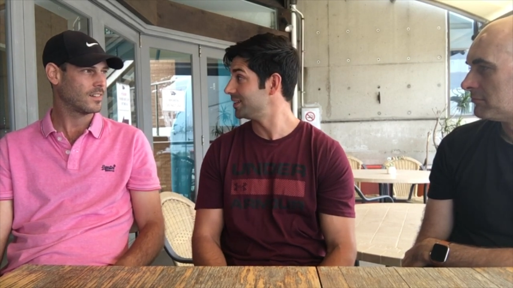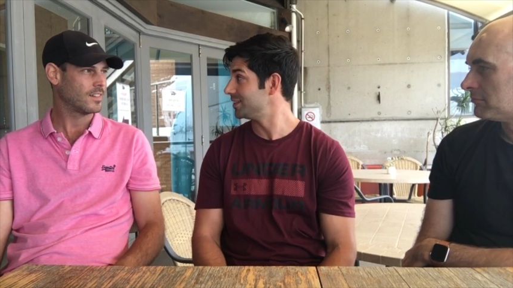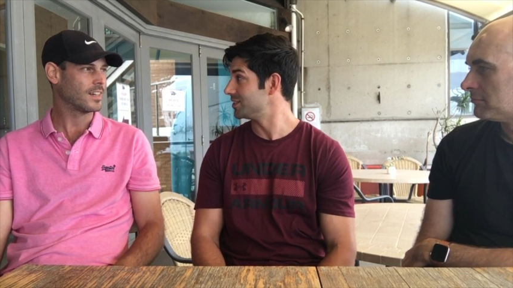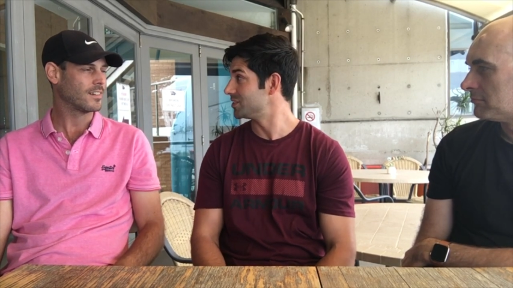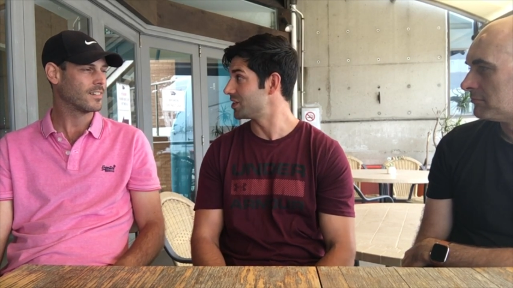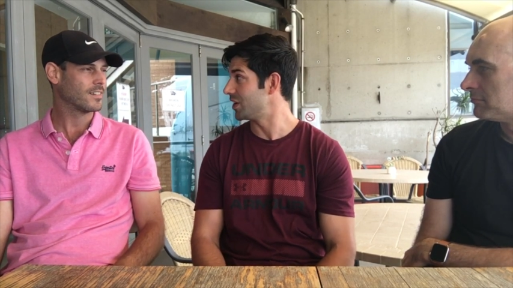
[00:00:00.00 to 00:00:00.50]
Speaker 1: Yeah.
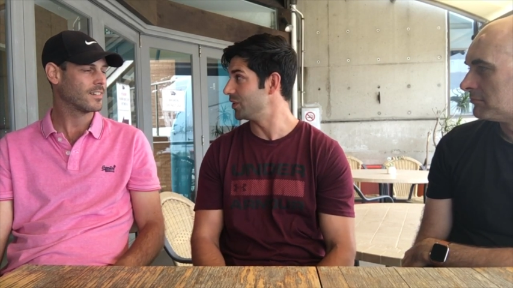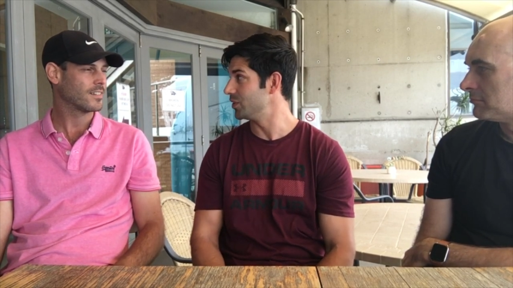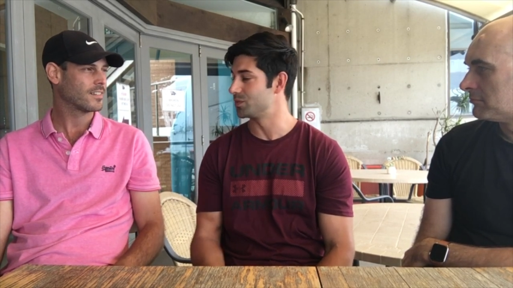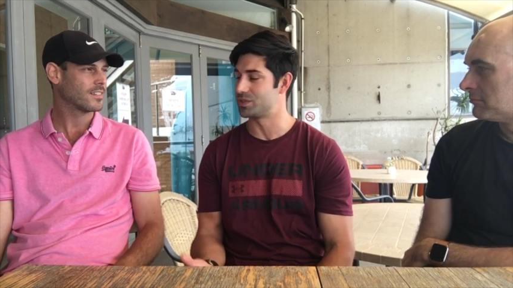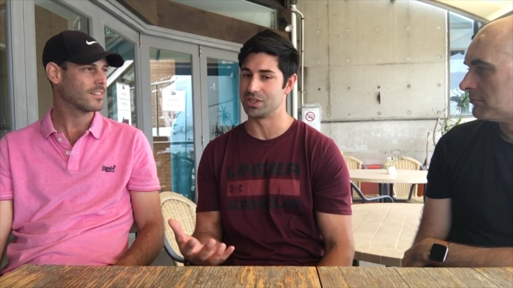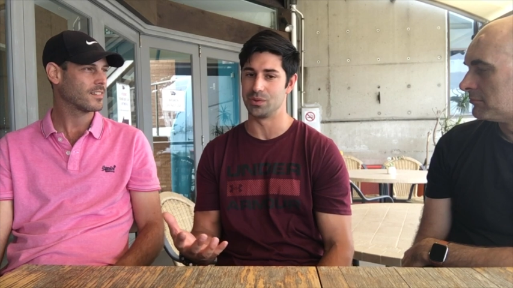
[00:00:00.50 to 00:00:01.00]
So
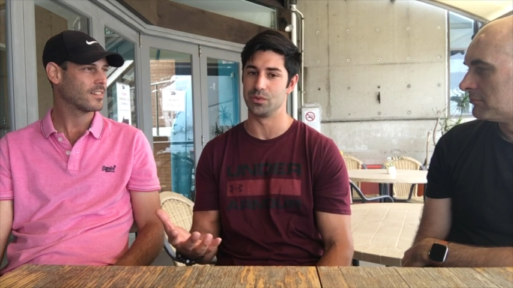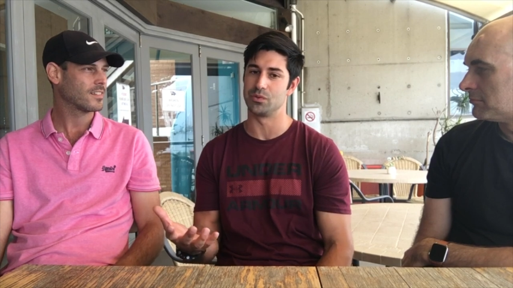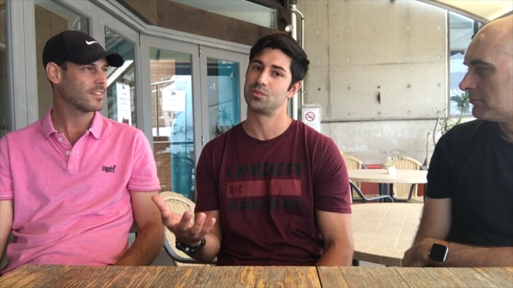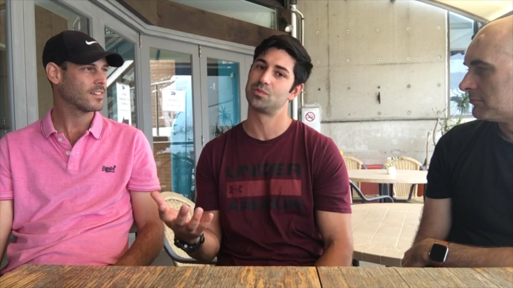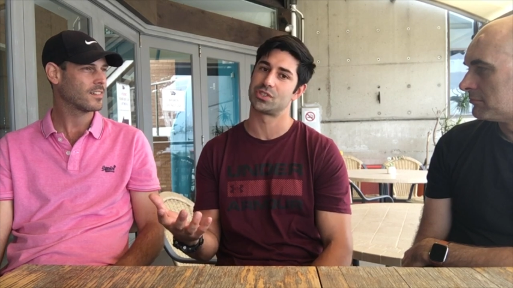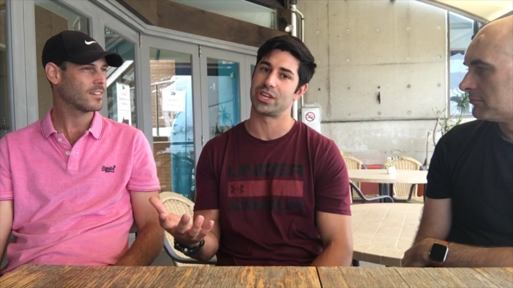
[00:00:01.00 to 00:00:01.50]
obviously we're
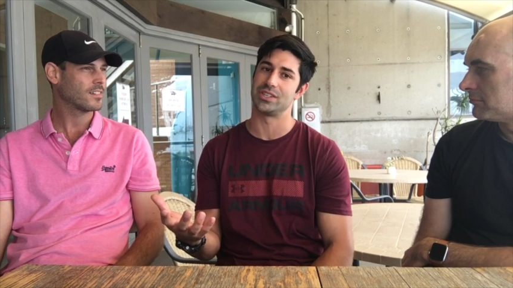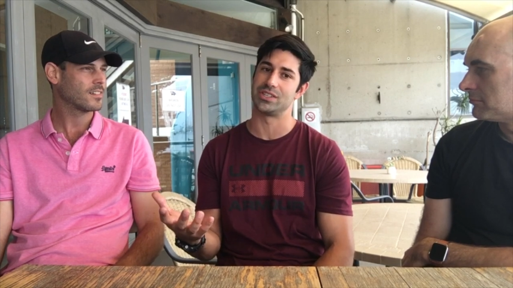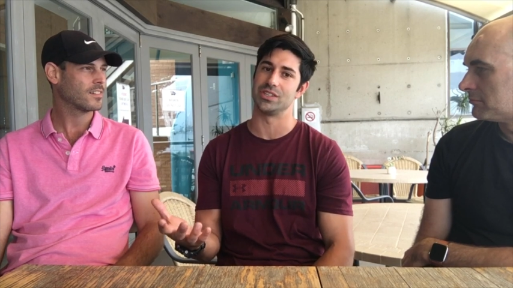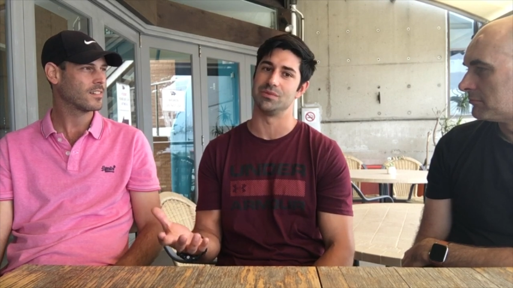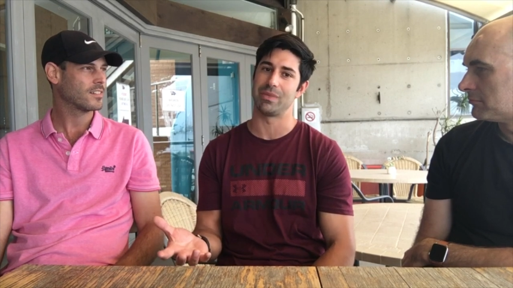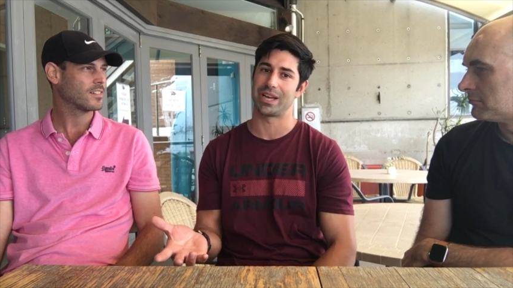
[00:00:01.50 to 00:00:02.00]

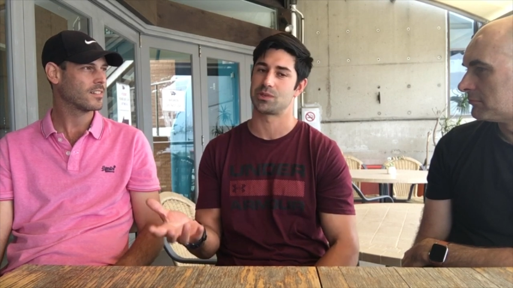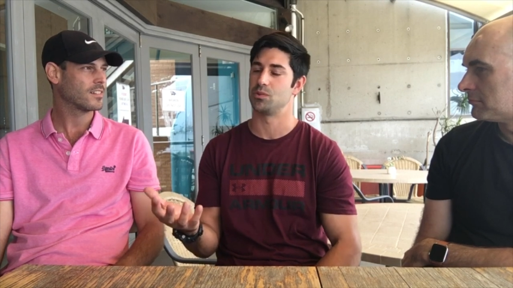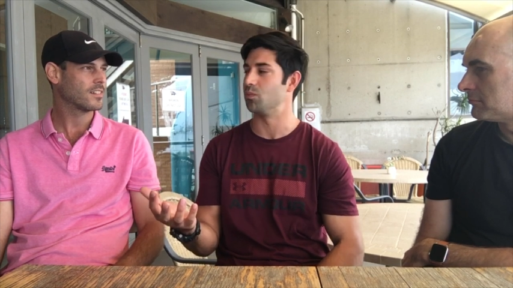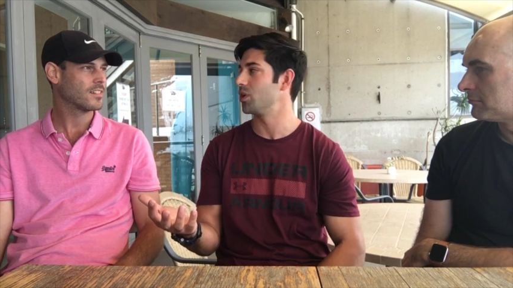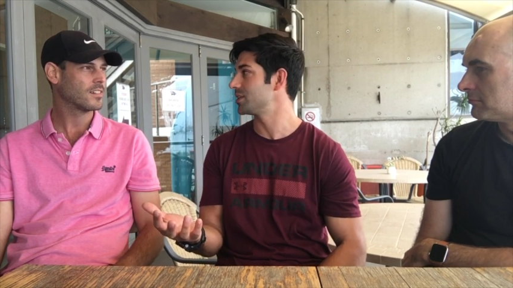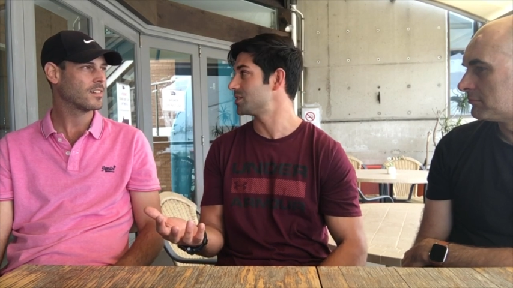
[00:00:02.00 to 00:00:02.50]
chasing
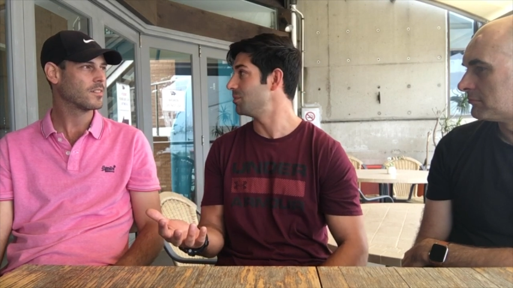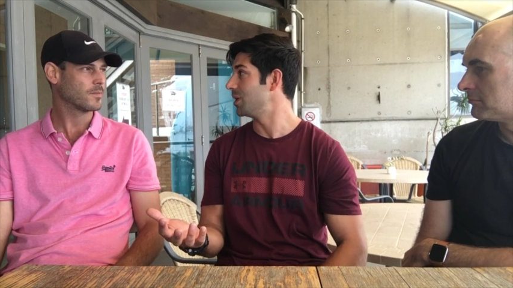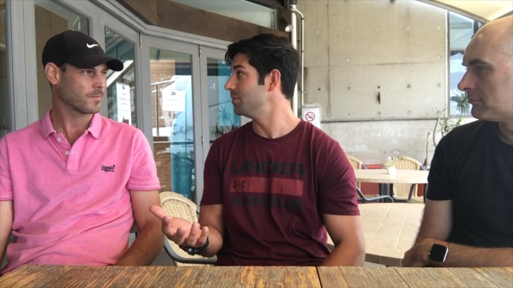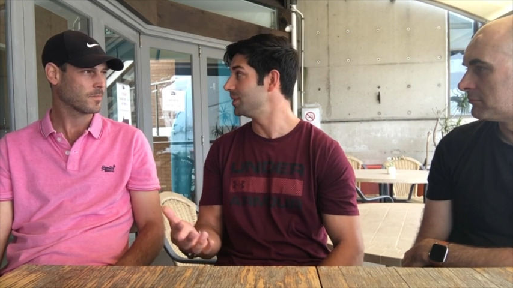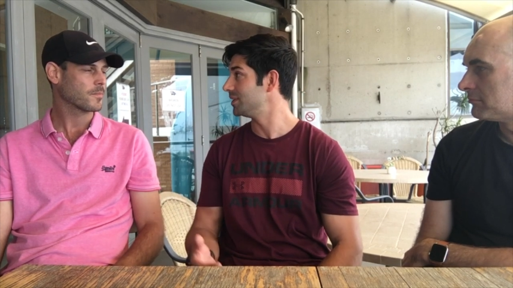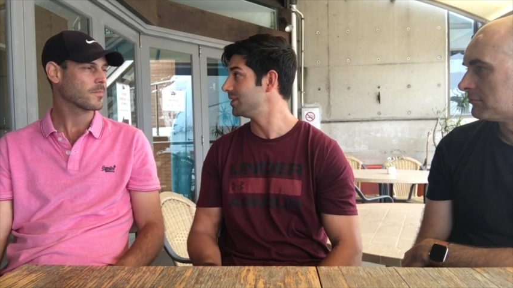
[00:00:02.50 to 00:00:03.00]
maximum right at the
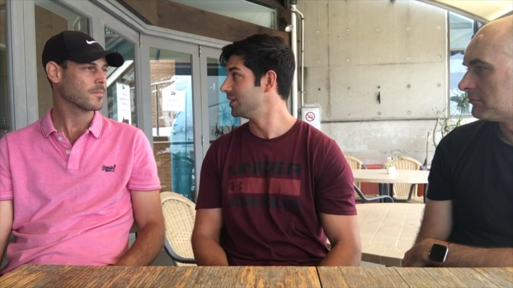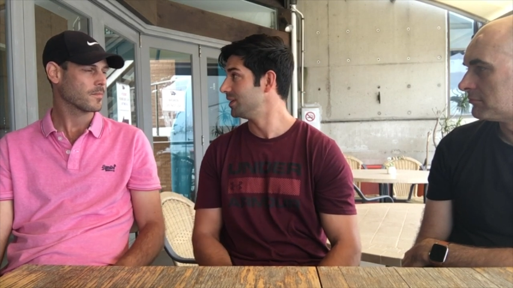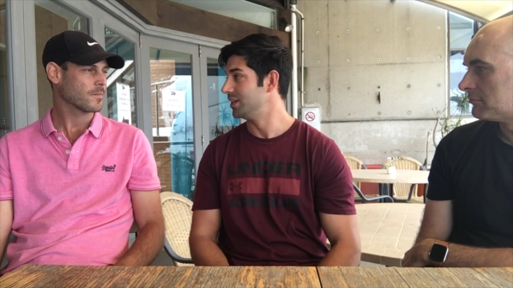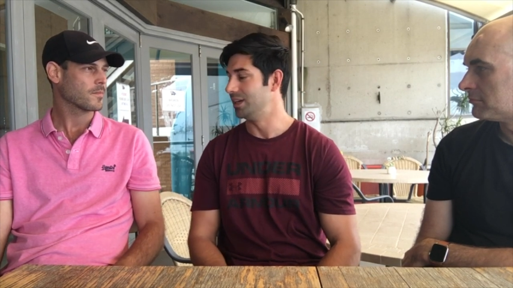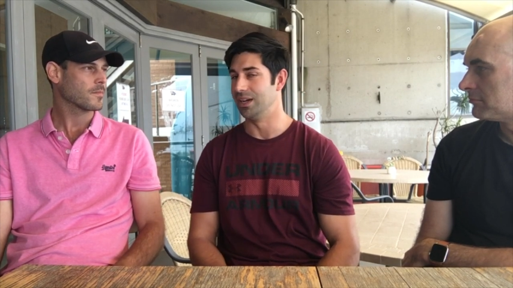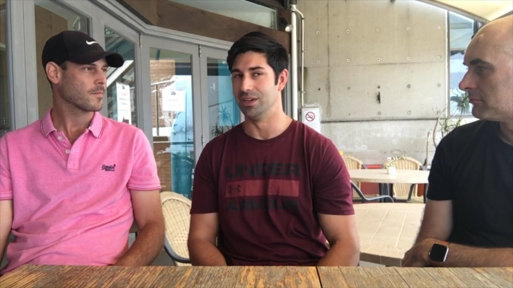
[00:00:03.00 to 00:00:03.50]
moment,
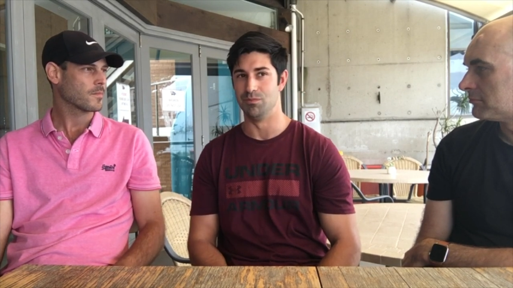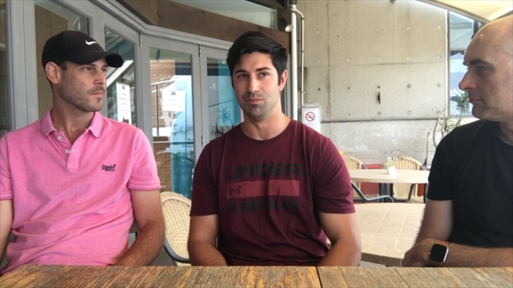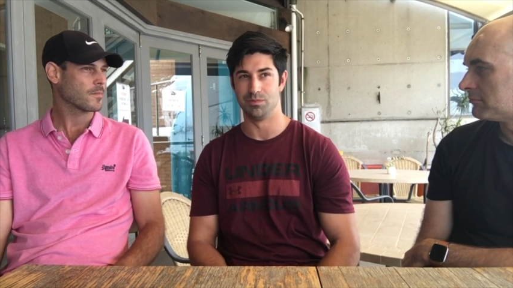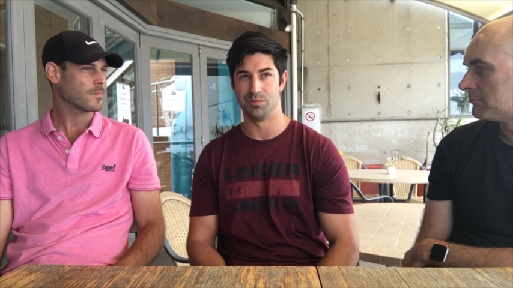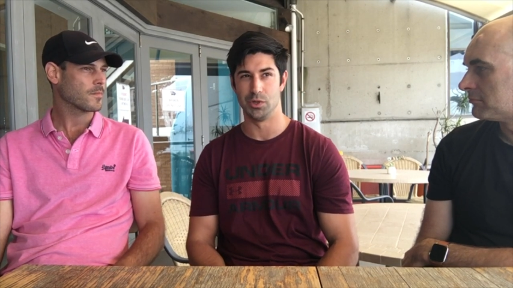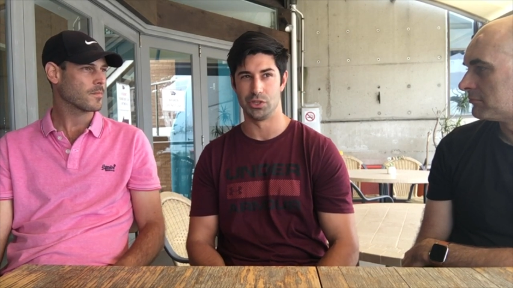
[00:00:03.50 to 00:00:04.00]
um,
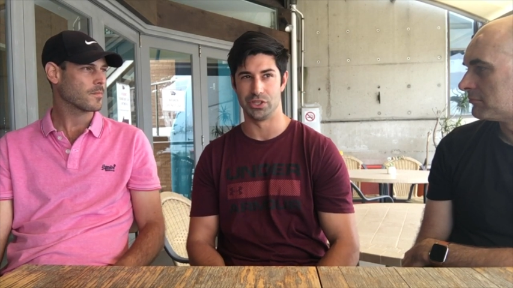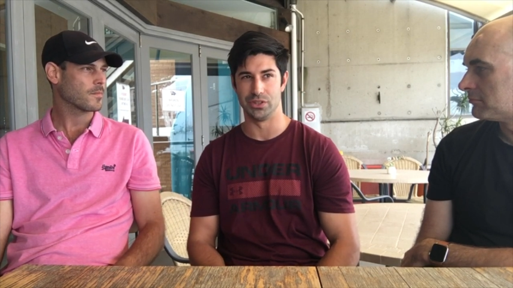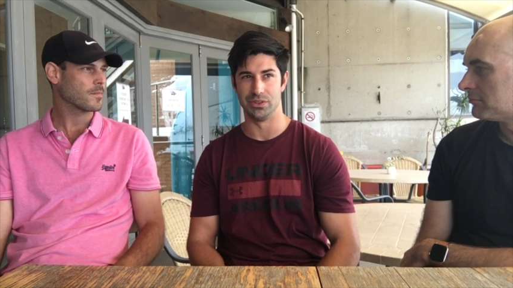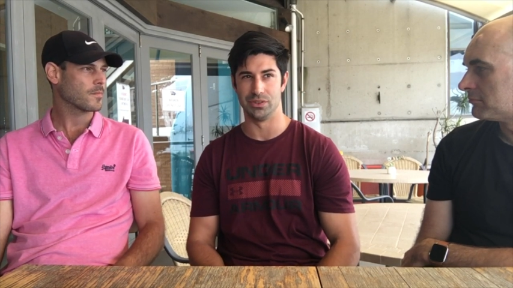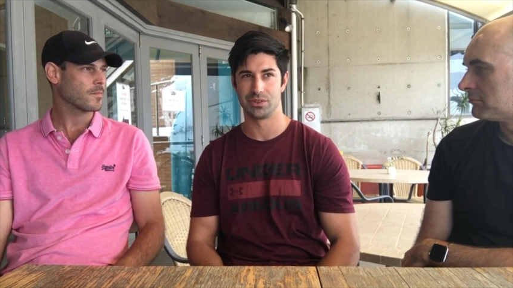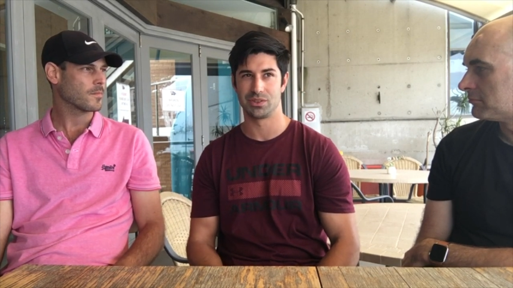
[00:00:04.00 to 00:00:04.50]
pushing,